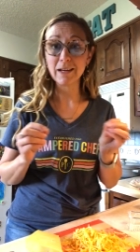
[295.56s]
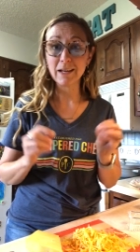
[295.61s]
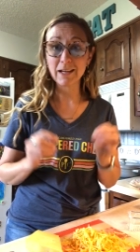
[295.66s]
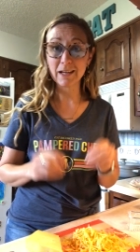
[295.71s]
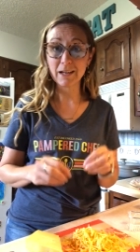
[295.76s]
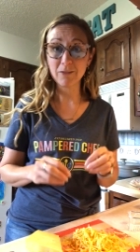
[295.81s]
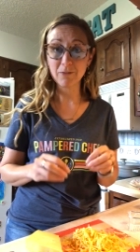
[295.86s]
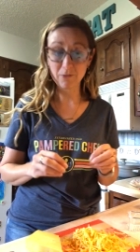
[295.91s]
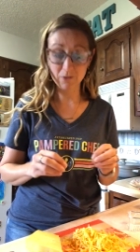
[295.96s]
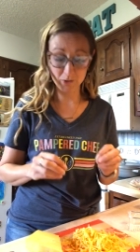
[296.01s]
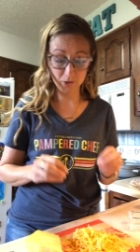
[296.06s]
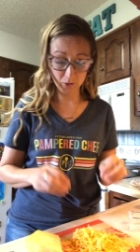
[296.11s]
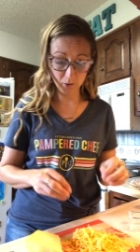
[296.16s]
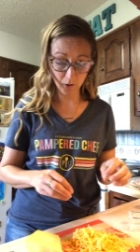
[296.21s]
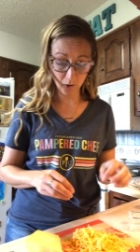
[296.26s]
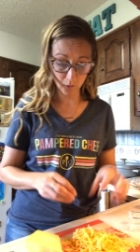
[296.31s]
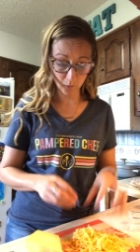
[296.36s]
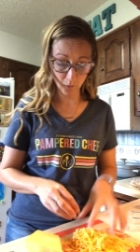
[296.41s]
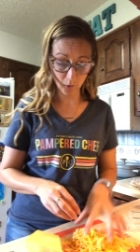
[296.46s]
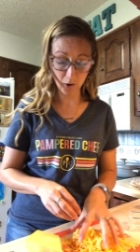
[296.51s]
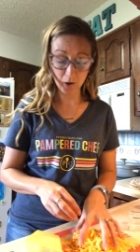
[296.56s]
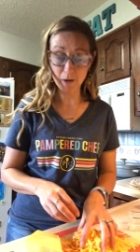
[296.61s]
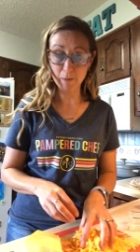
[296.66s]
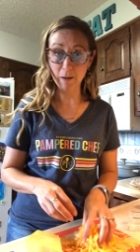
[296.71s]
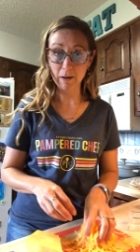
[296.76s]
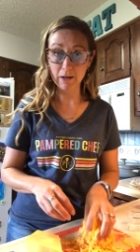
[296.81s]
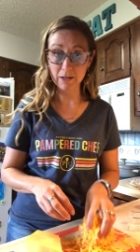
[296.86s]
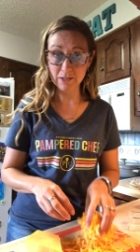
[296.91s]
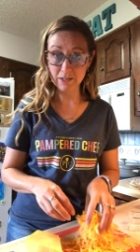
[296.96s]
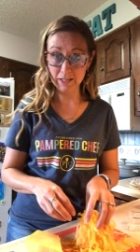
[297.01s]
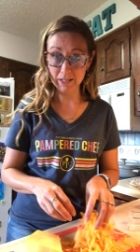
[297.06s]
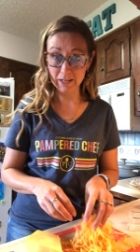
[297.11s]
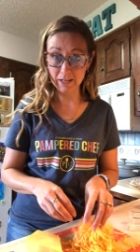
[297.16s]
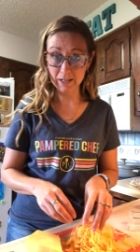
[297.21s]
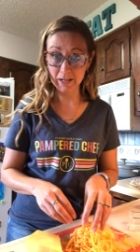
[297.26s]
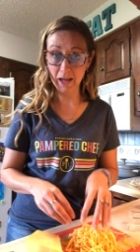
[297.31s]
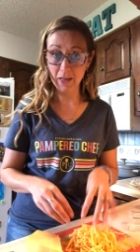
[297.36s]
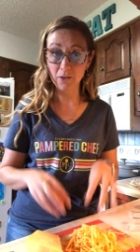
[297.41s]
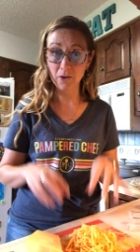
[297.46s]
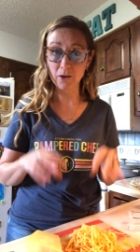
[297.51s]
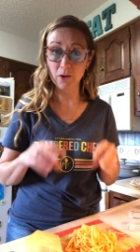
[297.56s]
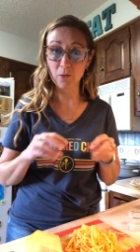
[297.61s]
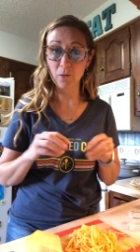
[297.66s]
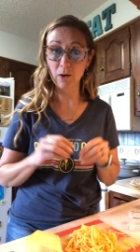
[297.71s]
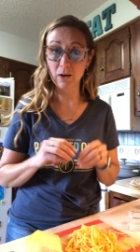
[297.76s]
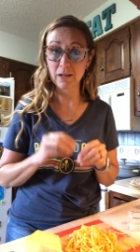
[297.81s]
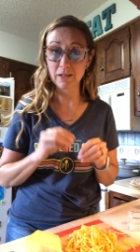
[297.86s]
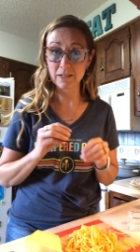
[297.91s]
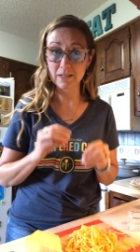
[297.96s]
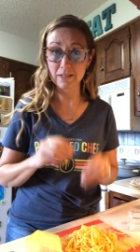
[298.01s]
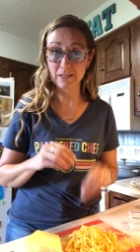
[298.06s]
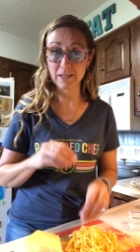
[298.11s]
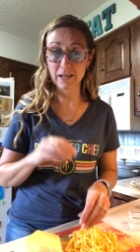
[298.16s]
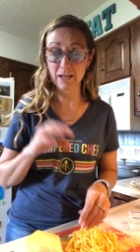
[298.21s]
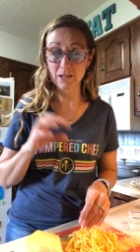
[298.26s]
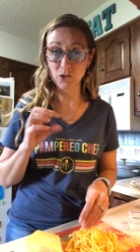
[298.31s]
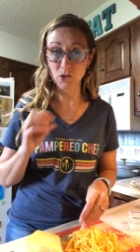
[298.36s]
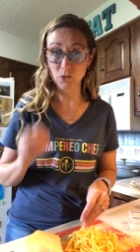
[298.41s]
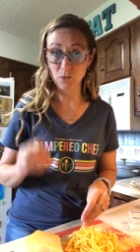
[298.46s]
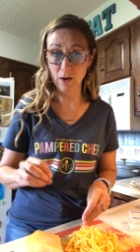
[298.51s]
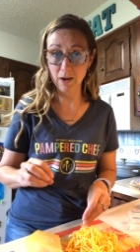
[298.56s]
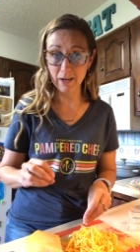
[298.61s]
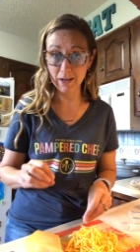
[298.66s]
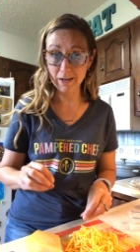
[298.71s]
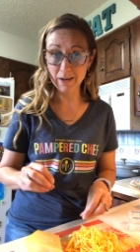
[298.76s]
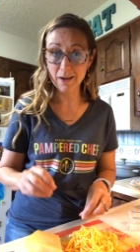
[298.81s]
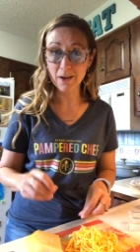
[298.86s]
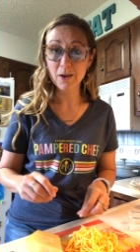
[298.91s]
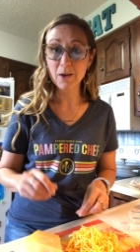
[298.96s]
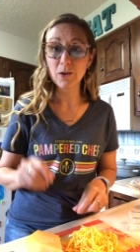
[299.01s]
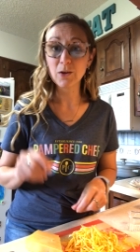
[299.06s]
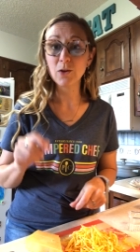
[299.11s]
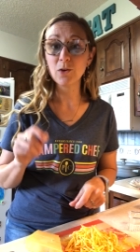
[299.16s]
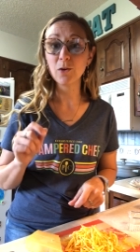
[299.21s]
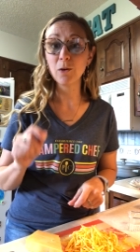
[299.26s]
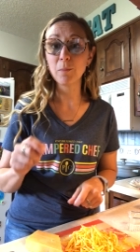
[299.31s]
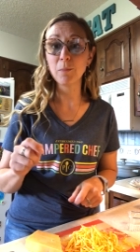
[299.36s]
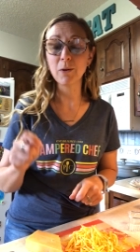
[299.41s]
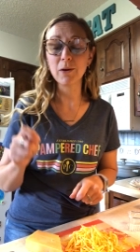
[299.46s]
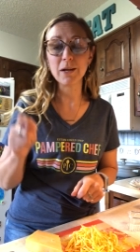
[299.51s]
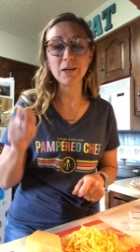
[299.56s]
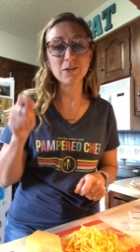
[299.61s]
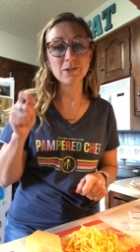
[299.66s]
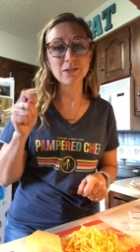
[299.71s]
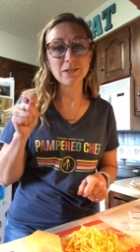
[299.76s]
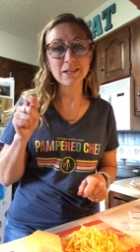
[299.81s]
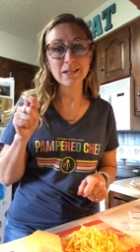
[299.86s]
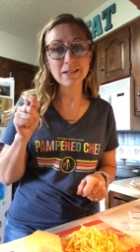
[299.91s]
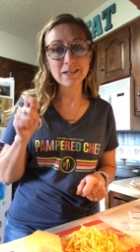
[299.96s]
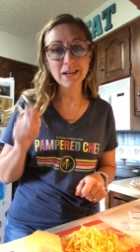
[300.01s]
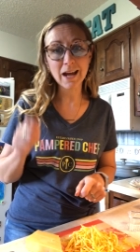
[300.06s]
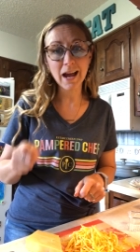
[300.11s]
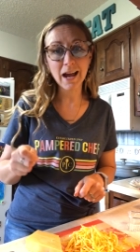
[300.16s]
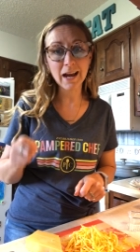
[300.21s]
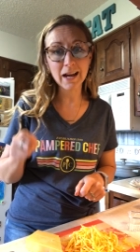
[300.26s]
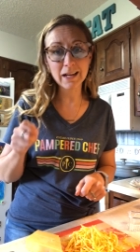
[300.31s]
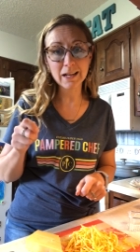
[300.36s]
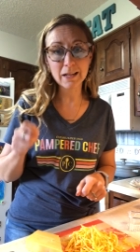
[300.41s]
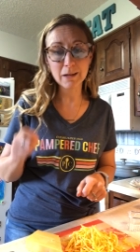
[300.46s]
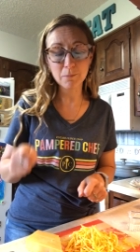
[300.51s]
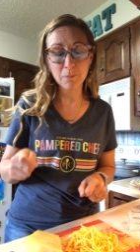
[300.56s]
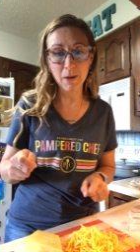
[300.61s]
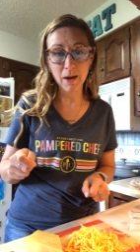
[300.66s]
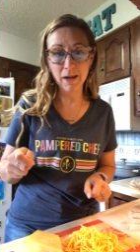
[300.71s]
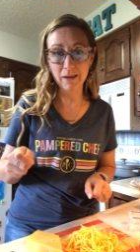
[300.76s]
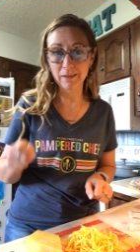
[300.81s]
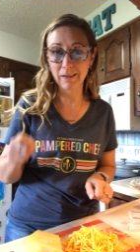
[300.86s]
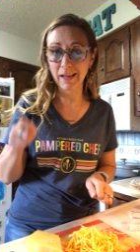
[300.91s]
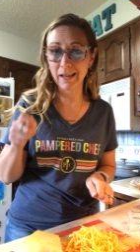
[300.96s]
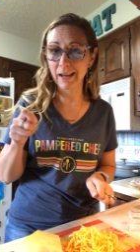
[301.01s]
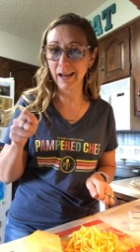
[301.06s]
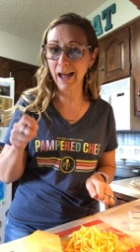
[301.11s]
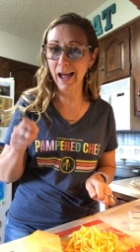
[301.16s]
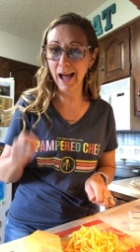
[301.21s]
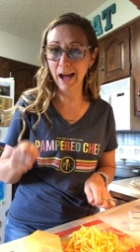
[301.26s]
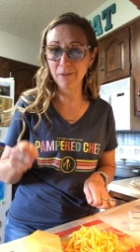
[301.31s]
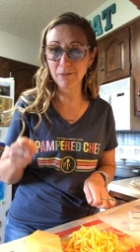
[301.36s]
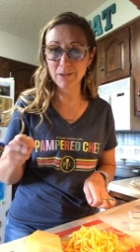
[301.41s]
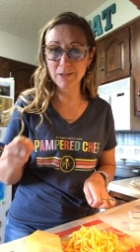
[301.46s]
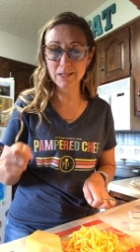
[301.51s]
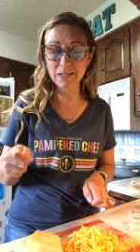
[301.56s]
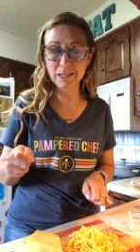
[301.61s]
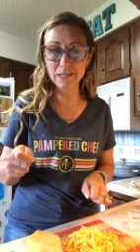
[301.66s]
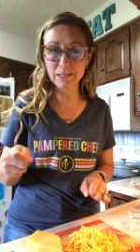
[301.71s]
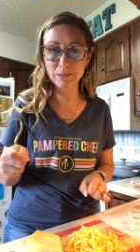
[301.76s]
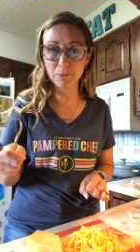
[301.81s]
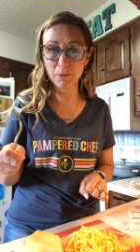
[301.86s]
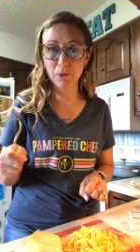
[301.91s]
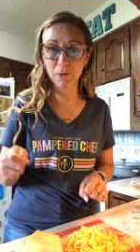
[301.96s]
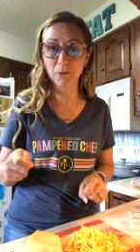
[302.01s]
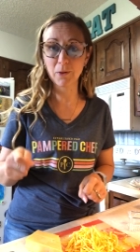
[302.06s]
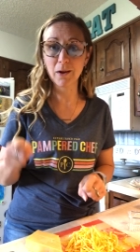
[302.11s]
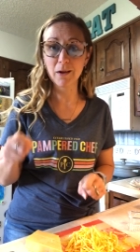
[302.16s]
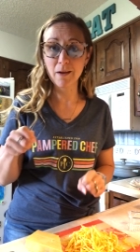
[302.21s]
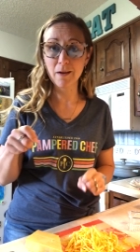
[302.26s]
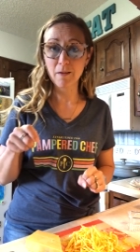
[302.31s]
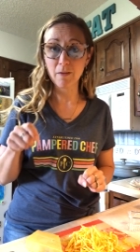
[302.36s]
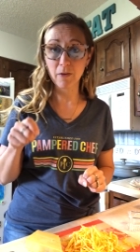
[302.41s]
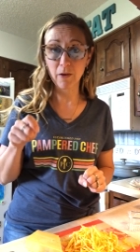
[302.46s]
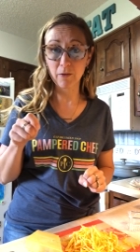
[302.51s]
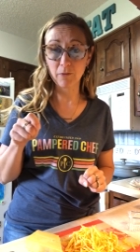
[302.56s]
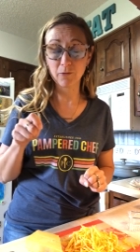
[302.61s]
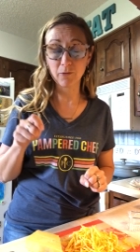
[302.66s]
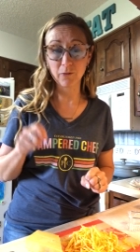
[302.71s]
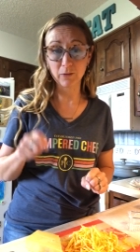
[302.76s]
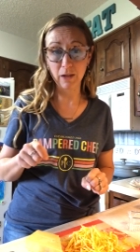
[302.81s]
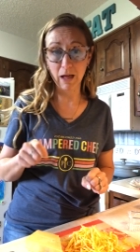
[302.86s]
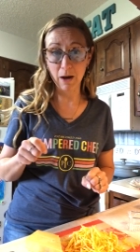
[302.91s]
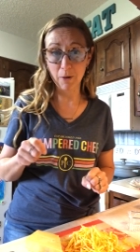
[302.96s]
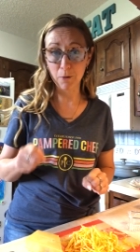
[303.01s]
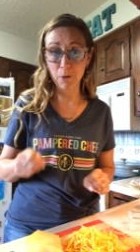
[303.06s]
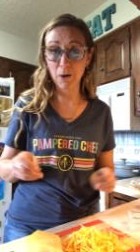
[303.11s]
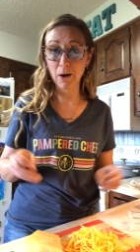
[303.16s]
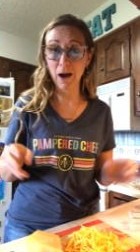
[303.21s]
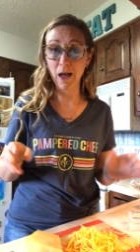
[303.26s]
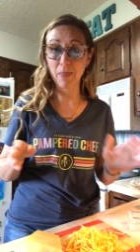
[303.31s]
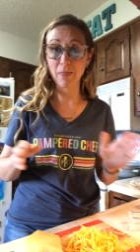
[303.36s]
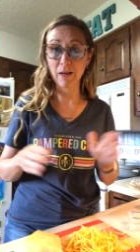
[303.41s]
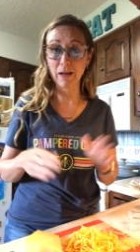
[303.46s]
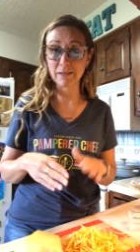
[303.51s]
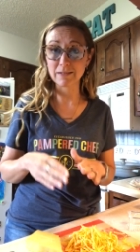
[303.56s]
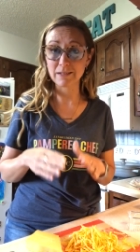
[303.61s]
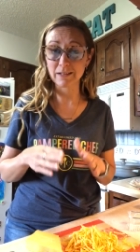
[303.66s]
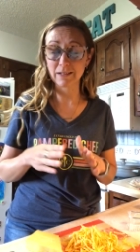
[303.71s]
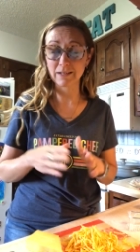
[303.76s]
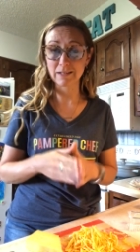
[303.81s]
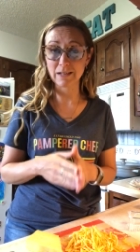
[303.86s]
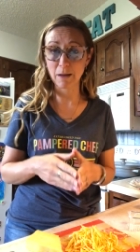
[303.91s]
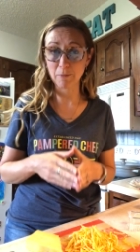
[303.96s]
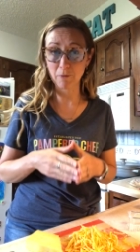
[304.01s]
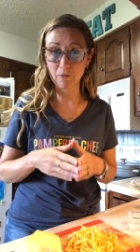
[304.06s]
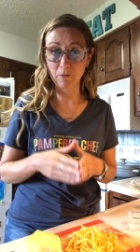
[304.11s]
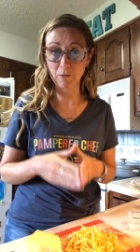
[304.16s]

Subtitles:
If you are worried about it sticking together and you want it to stay shredded, you can put in just a tiny bit, like half a teaspoon of flour, and that's gonna stop it